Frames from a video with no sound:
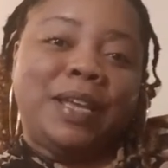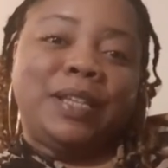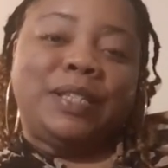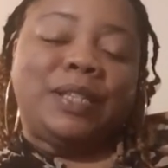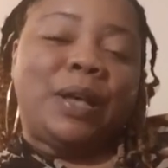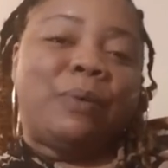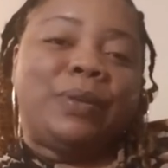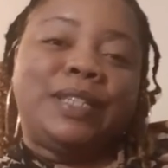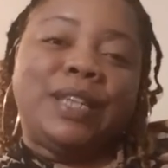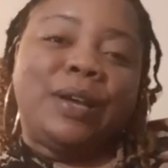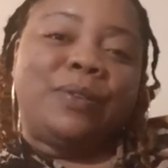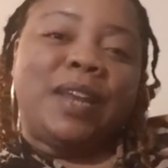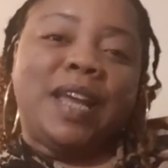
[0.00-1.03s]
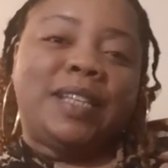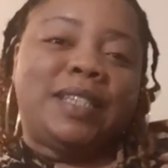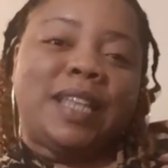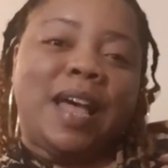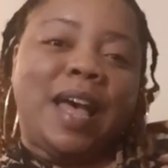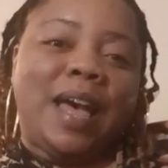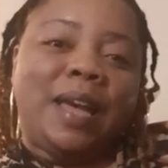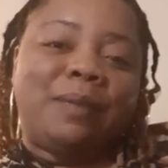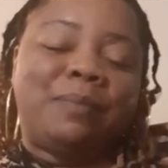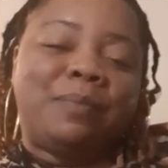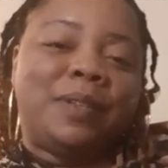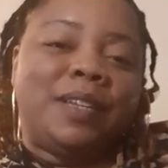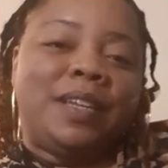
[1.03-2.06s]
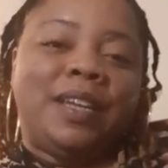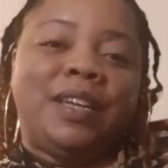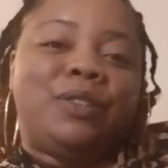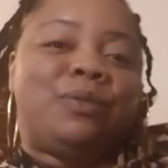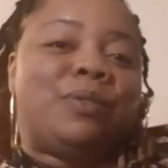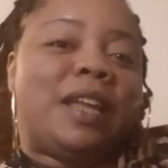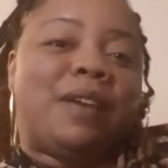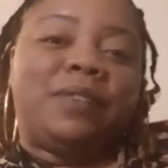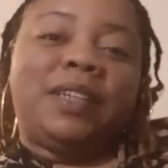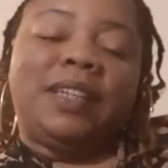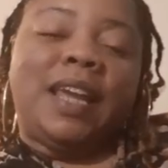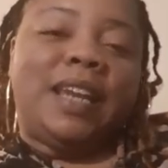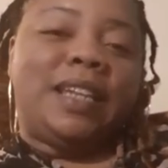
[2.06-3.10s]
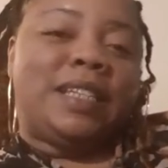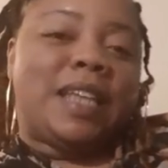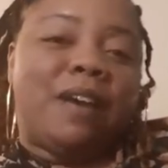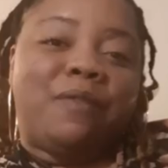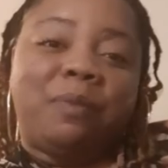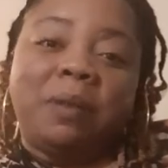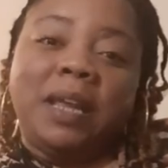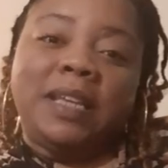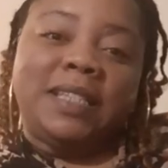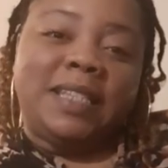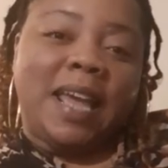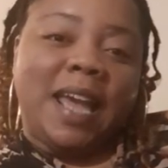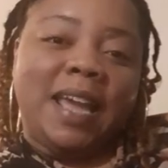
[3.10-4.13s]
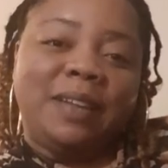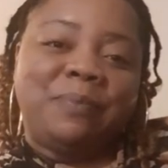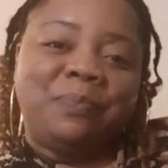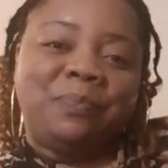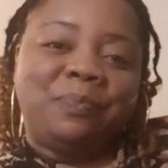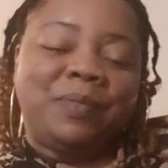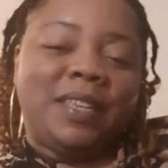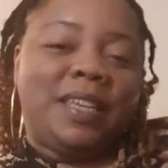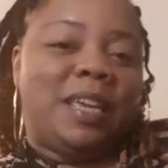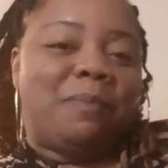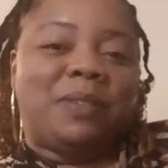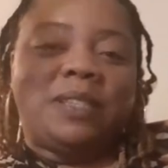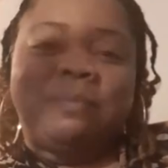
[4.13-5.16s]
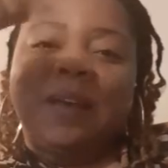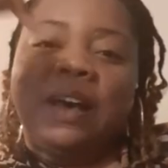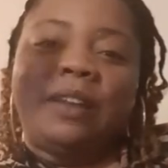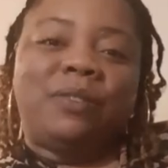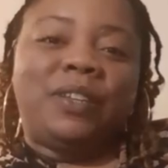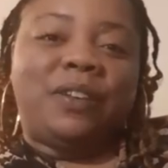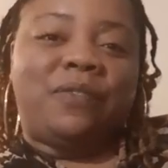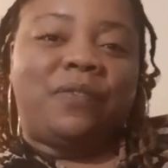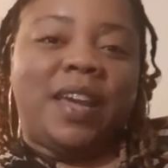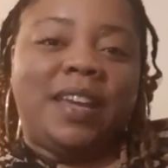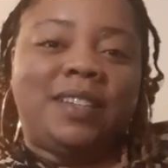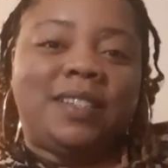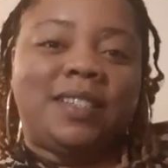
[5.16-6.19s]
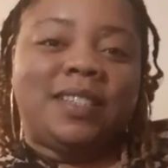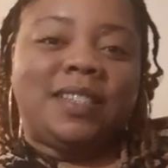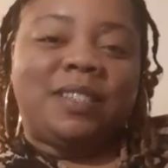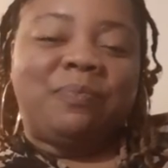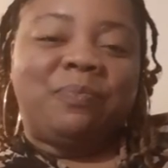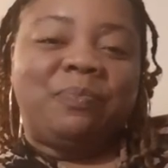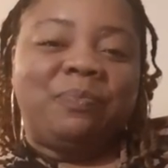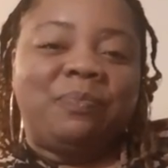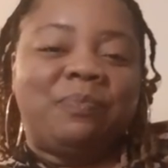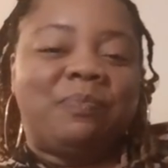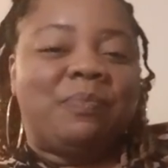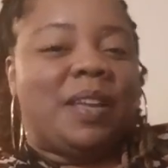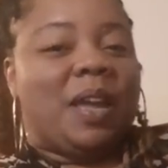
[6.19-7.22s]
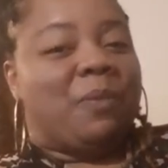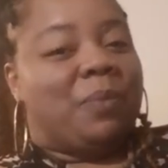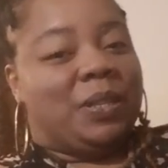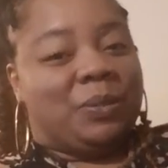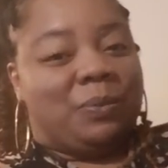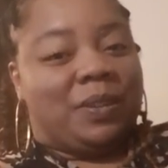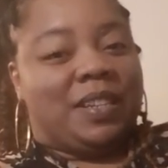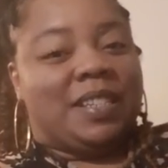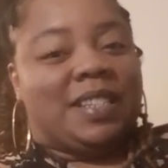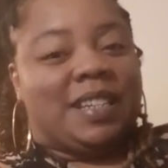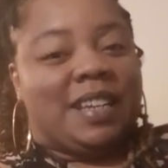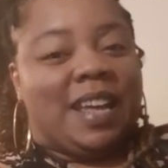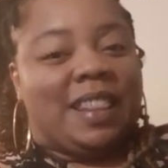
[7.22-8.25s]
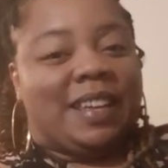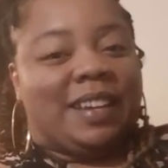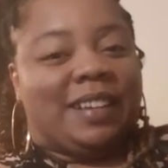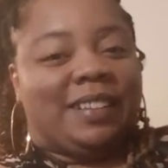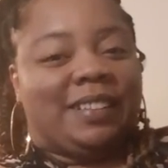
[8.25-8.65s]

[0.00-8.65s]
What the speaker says: So until next time, you lovely ladies have a blessed day. Keep a smile on your face, and we doing this together.